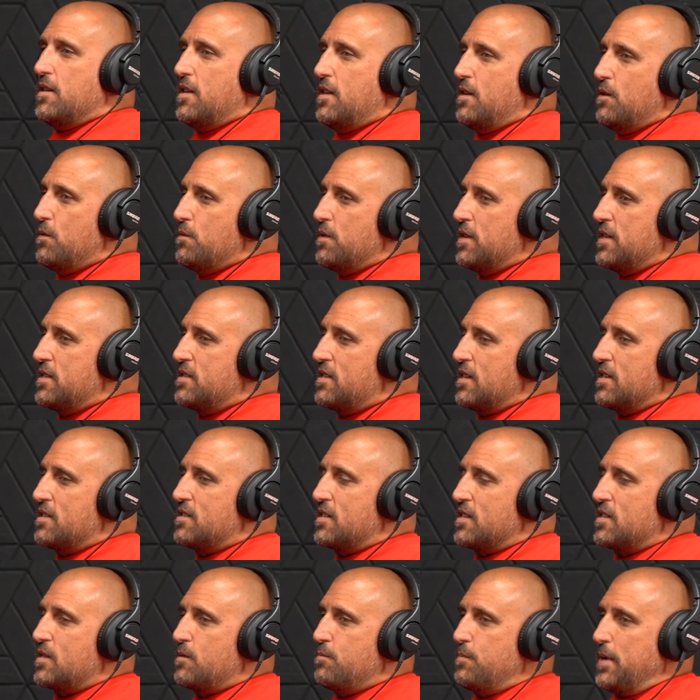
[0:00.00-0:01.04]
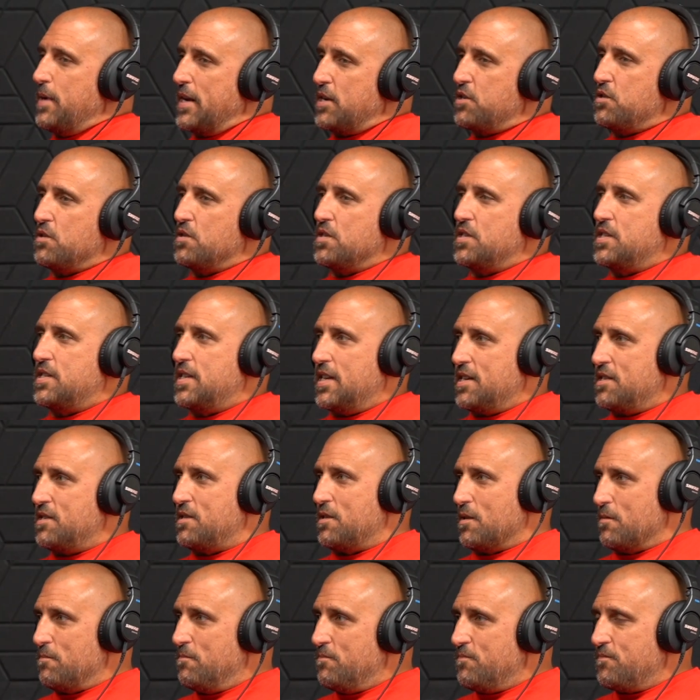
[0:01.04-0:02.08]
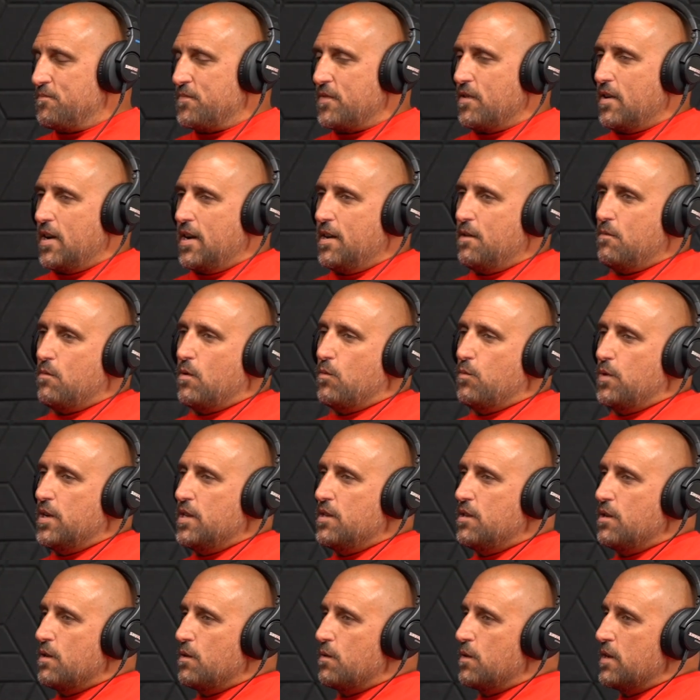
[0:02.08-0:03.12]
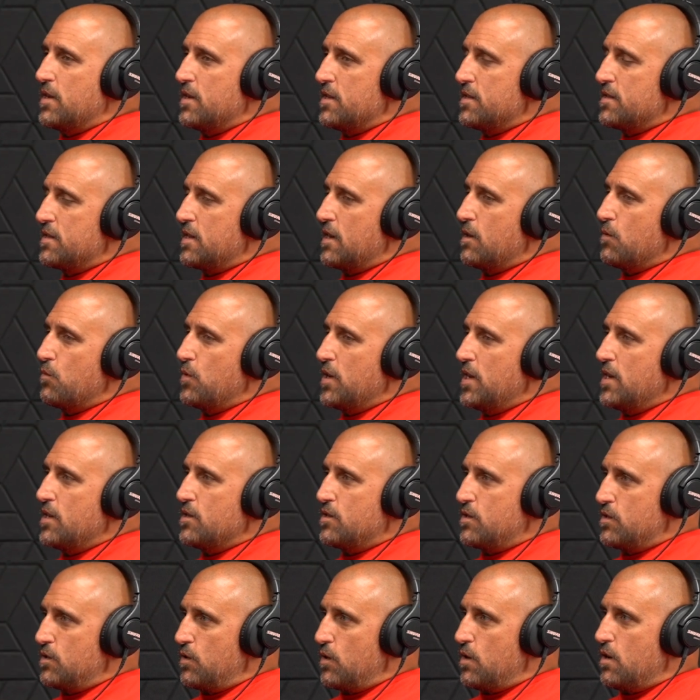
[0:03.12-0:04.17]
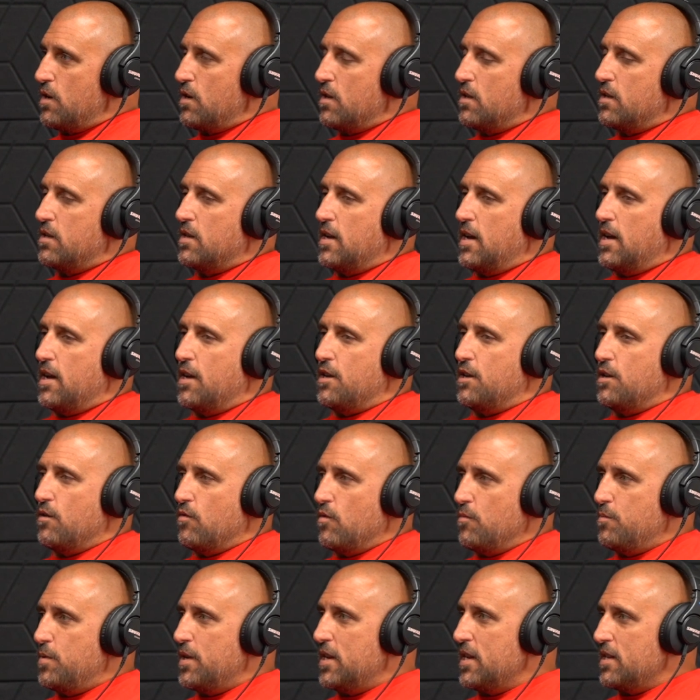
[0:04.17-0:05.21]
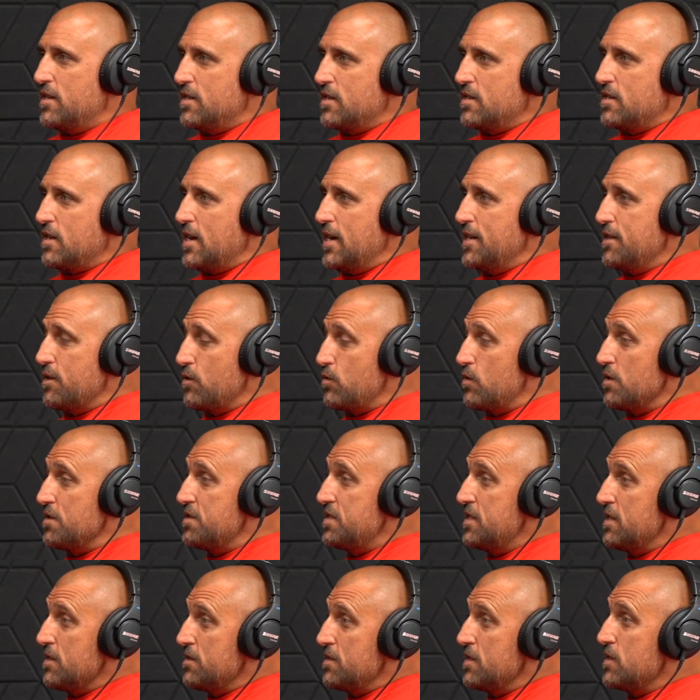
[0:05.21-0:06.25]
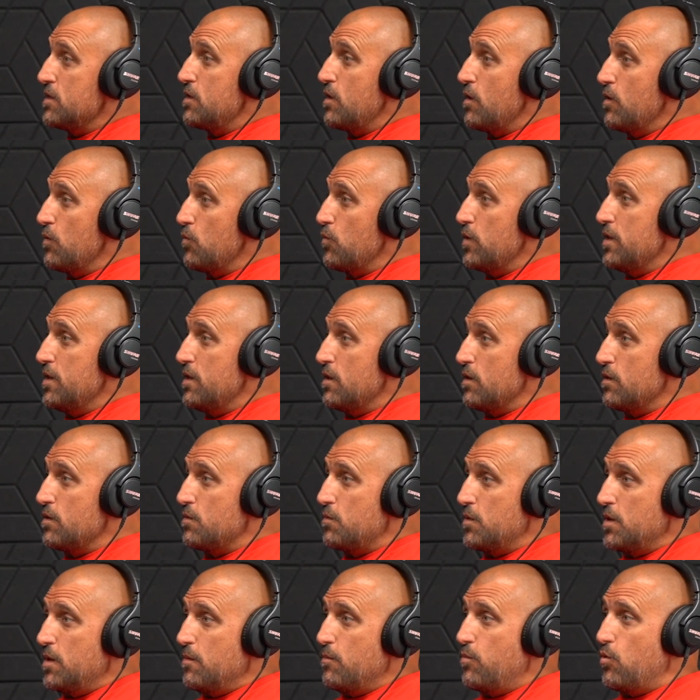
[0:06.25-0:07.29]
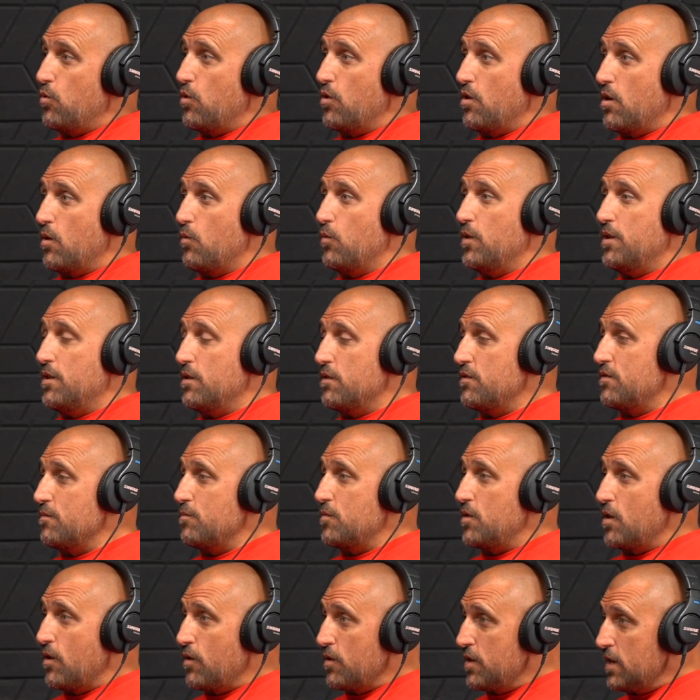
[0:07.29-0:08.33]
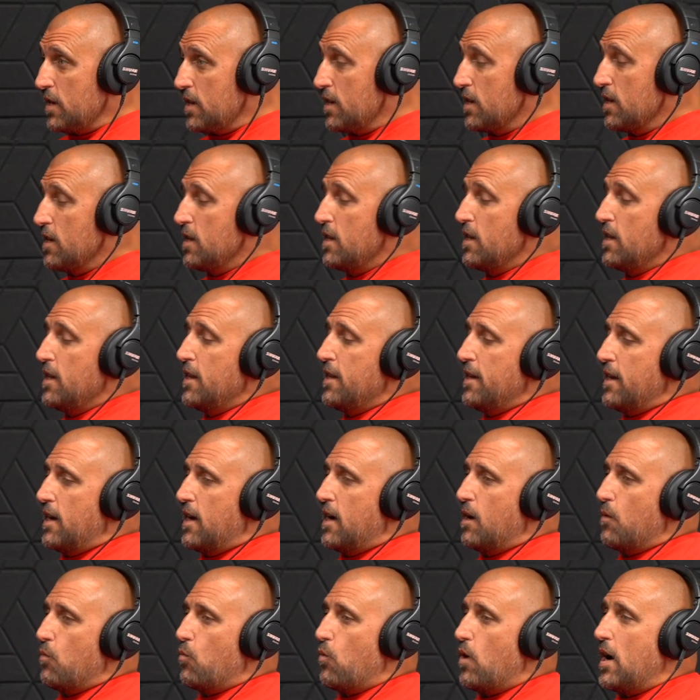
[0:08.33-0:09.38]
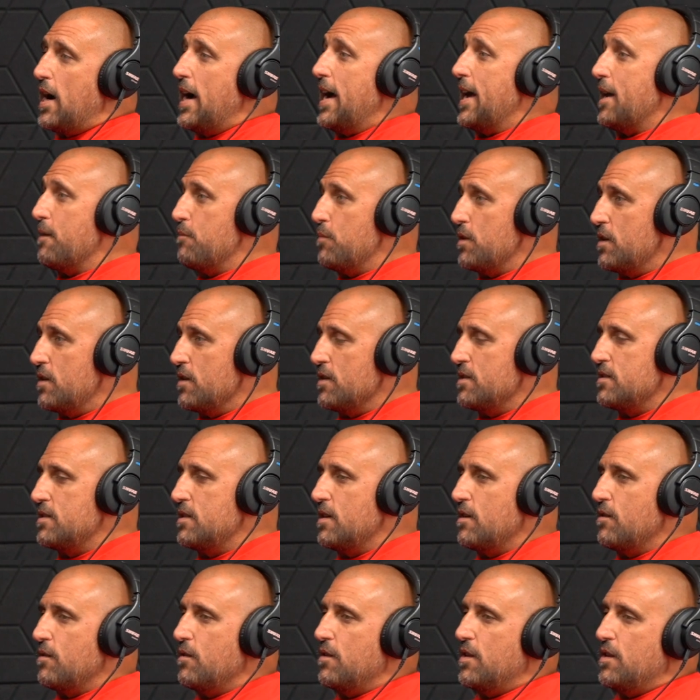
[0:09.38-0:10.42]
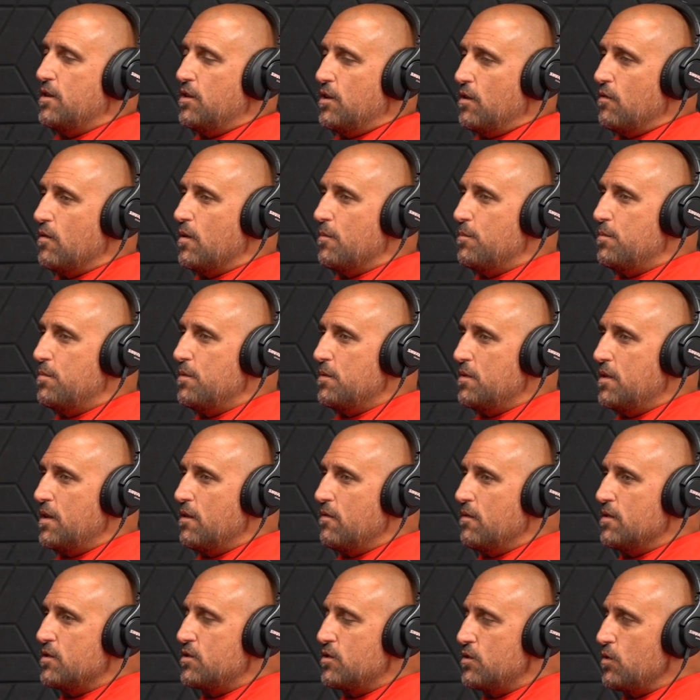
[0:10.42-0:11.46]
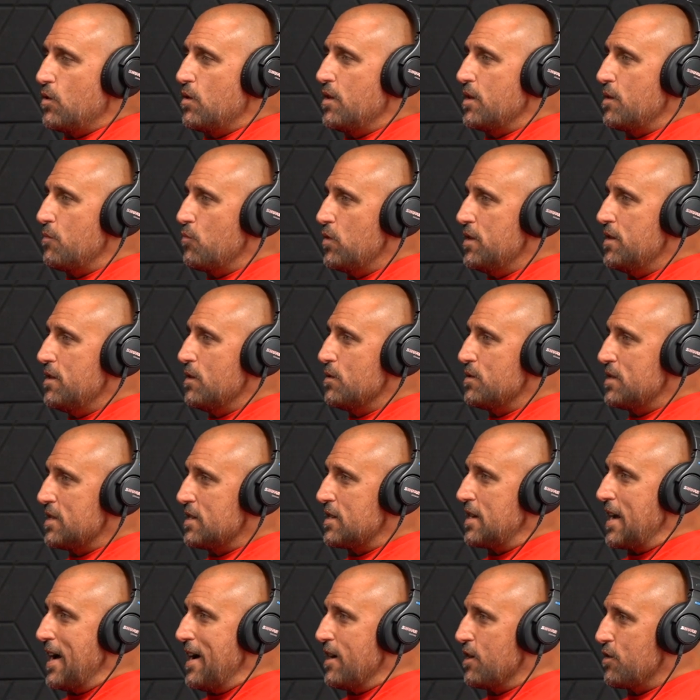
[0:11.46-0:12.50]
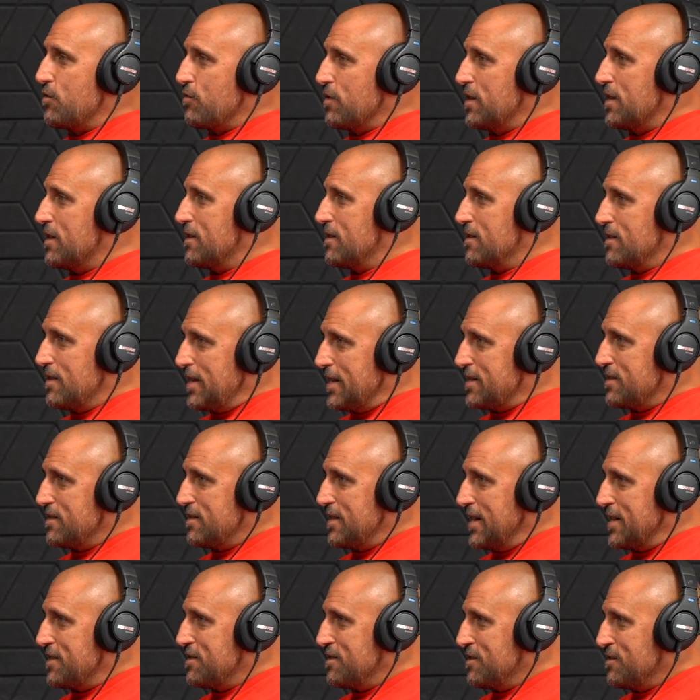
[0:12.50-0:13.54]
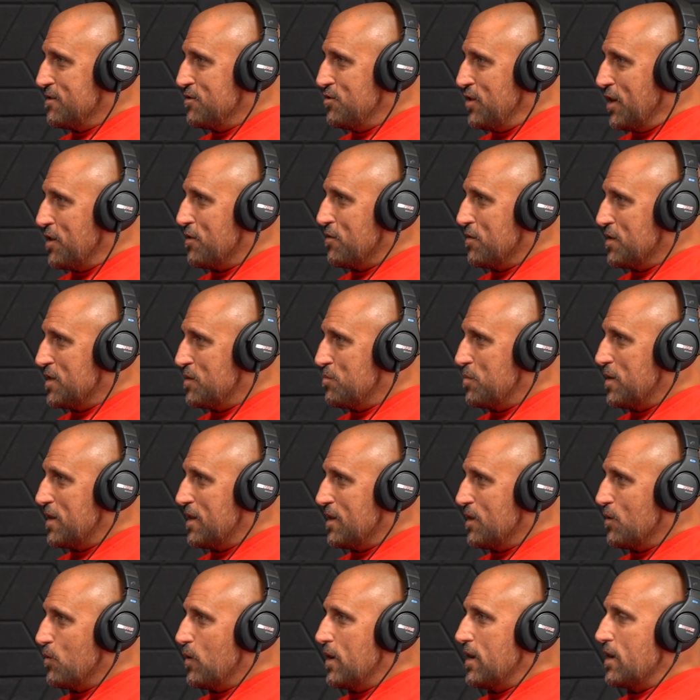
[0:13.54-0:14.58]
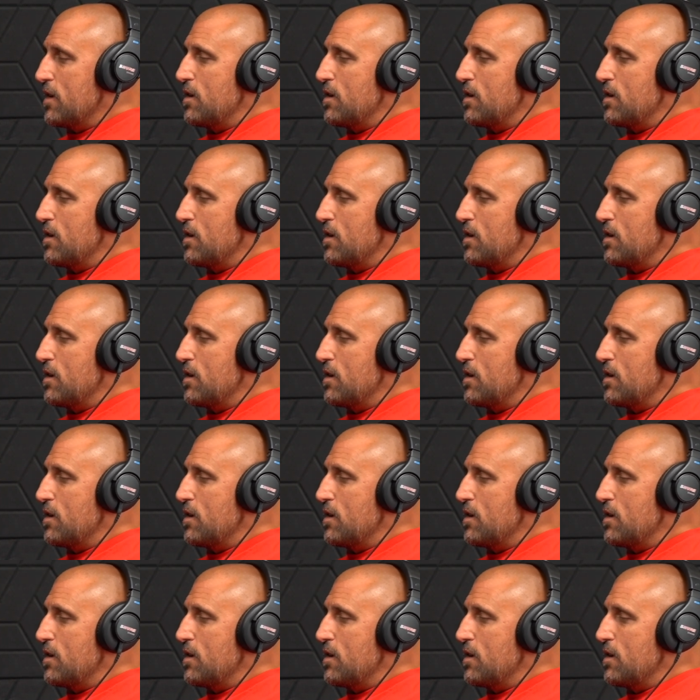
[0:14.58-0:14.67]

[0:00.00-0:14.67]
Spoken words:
you know, it's a special system, right? What we do is we install European design. They're called tilt and turn windows. We import our windows from Turkey. Why? Because they're in Europe. They're installing windows in concrete. That's generally speaking the way it